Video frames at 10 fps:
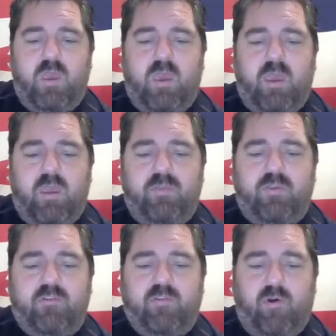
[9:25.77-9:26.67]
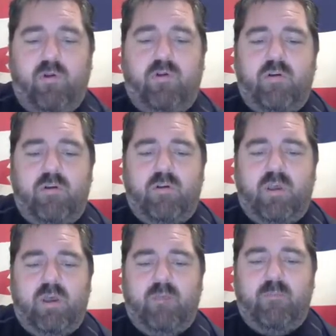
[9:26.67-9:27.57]
And this lawyer,
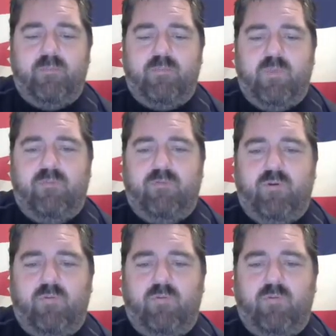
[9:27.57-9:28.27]
um, if you